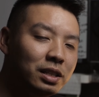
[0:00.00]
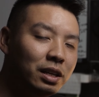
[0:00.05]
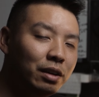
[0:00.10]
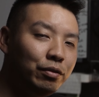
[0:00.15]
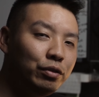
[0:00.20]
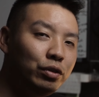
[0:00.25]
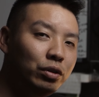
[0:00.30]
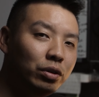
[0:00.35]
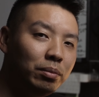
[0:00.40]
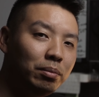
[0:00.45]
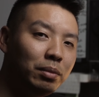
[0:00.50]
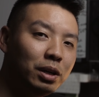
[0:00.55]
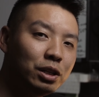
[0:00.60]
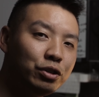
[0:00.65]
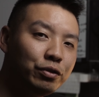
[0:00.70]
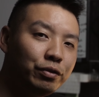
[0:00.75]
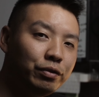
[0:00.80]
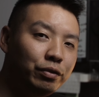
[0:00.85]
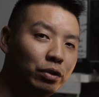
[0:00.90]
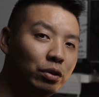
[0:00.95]
give you a
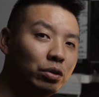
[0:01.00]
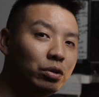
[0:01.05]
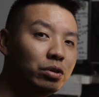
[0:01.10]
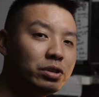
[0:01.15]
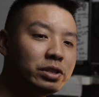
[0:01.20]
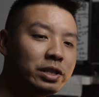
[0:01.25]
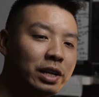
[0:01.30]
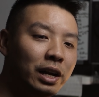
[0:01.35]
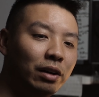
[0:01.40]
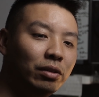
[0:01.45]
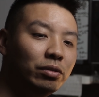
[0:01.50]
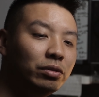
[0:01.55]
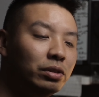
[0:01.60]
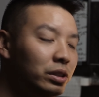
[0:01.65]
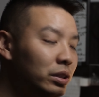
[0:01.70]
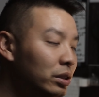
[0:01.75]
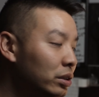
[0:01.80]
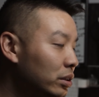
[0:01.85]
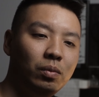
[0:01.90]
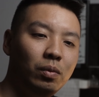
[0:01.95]
much fuller sound.
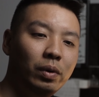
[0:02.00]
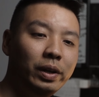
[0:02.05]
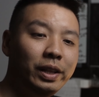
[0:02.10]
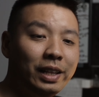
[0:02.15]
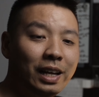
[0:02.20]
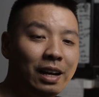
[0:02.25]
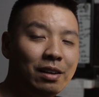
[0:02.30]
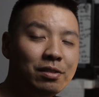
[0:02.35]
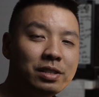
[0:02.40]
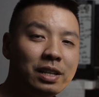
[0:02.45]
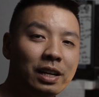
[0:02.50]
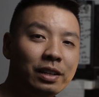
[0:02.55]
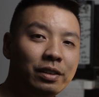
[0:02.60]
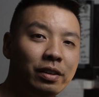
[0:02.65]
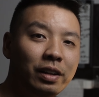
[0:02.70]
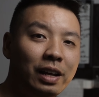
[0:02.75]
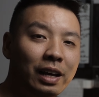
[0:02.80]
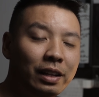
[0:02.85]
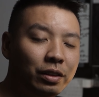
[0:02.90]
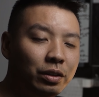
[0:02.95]
One downside
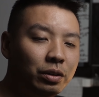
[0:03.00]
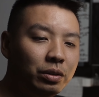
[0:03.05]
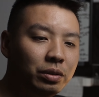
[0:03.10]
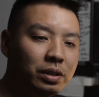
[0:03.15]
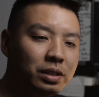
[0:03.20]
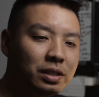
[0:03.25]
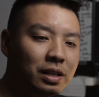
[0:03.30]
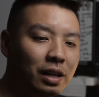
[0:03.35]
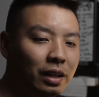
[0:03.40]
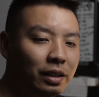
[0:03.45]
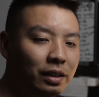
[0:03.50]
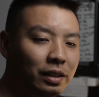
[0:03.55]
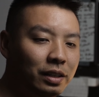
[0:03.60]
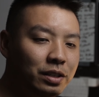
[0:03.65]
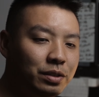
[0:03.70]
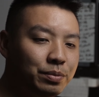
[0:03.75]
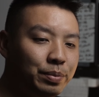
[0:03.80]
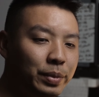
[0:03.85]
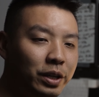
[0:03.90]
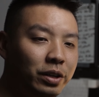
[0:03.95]
to that though is that
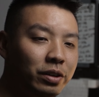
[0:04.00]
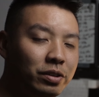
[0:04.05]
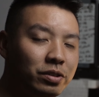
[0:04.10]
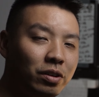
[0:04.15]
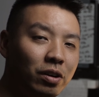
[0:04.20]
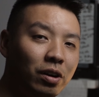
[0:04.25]
these speakers